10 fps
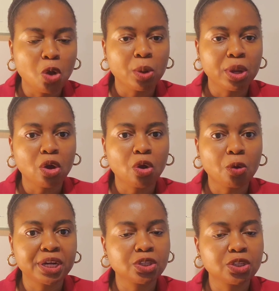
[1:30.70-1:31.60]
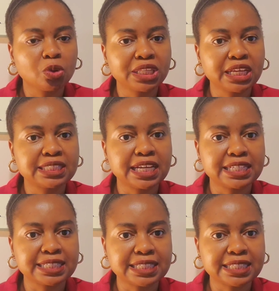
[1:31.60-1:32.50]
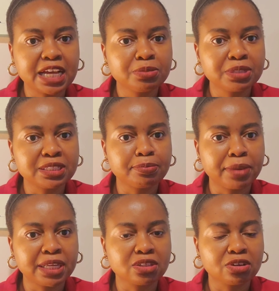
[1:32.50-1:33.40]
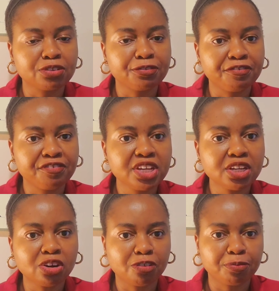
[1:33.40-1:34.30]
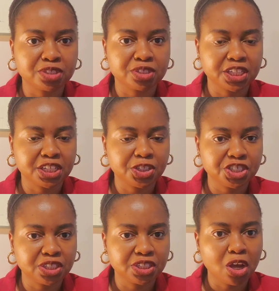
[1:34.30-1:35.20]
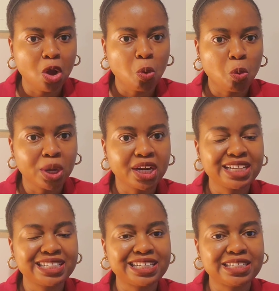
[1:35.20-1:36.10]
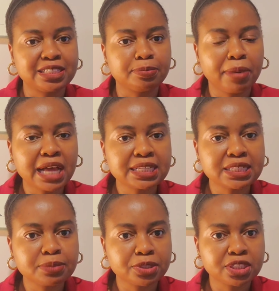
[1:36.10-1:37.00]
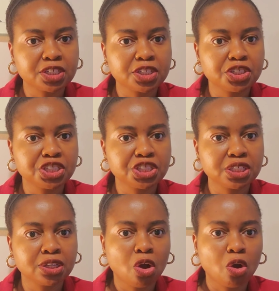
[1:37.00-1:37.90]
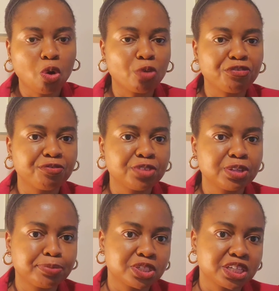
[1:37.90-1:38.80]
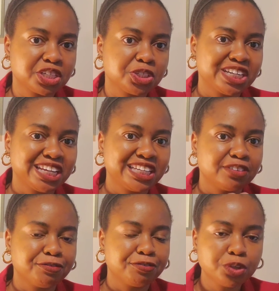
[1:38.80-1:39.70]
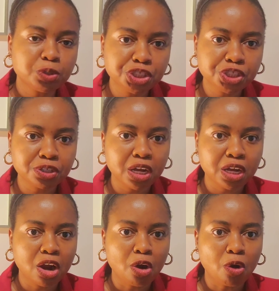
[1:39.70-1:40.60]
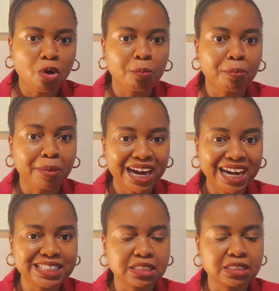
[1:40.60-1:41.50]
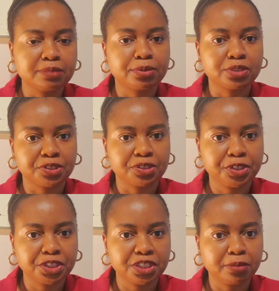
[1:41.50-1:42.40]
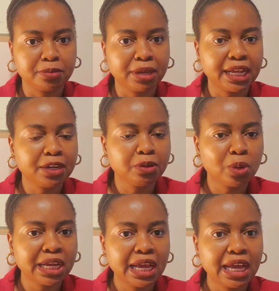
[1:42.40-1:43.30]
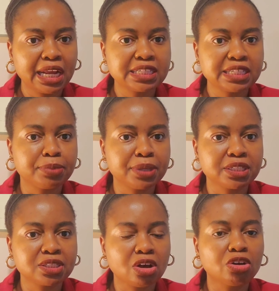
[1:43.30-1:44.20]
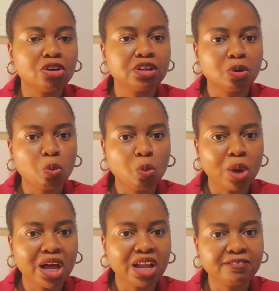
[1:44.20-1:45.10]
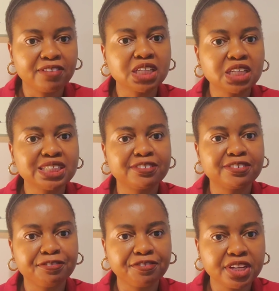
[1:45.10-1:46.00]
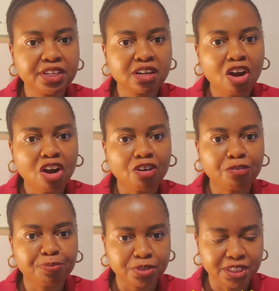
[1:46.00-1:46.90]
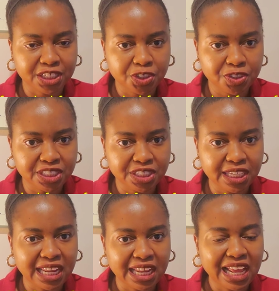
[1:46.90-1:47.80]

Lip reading: We already know that asylum is based on fear of persecution, whether it is past persecution or persecution in the future or present persecution. But anyway, it is based on well-founded fear of persecution.